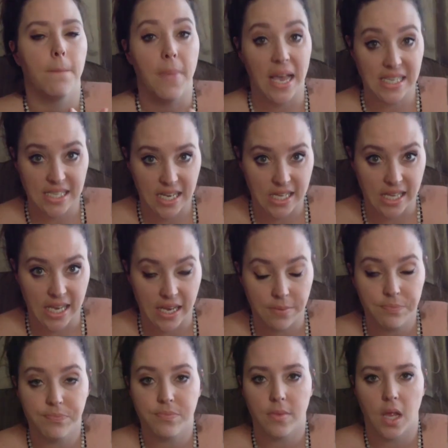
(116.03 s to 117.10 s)

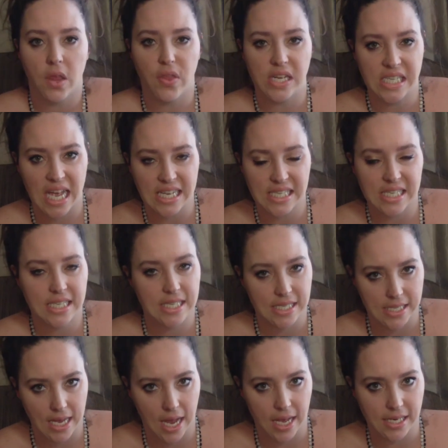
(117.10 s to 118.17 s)
Basically, the test is
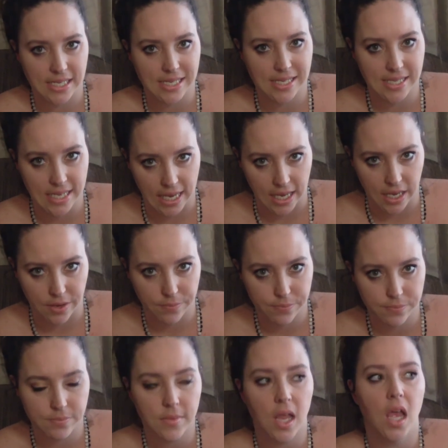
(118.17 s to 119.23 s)
designed to see
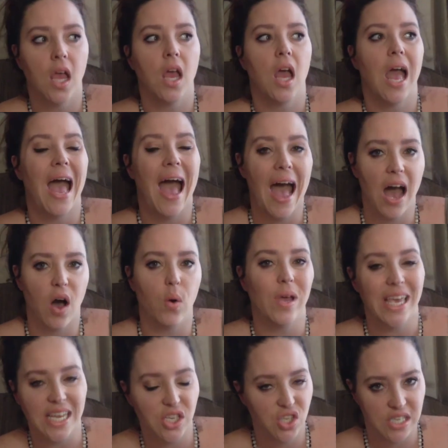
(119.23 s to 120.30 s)
how
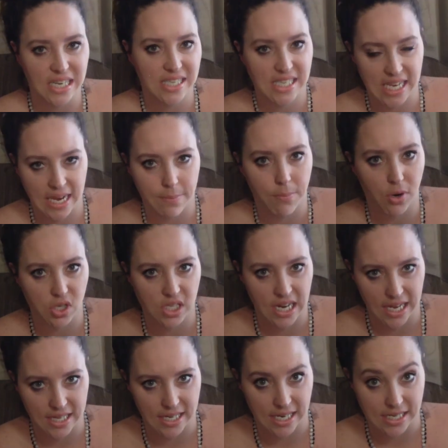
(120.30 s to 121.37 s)
each 16
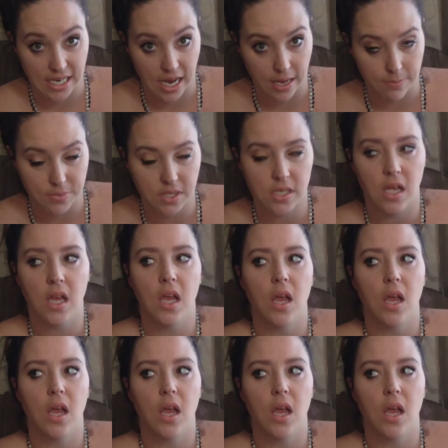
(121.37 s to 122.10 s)
personality types